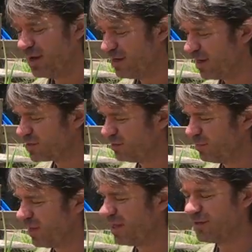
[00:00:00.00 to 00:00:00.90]
You actually
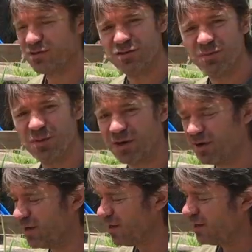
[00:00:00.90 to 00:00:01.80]
plant the tuber
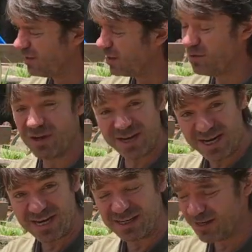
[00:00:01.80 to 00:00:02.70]
that you can
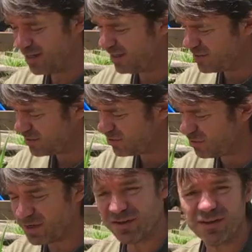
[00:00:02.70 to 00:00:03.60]
eat into
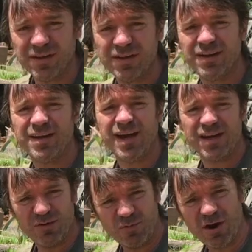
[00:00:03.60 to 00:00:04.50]
soil,
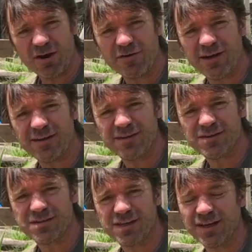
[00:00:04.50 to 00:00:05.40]
and you water it
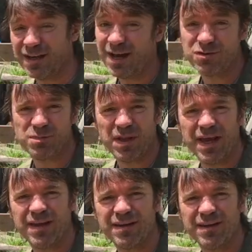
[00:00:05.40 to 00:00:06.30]
just like a house plant,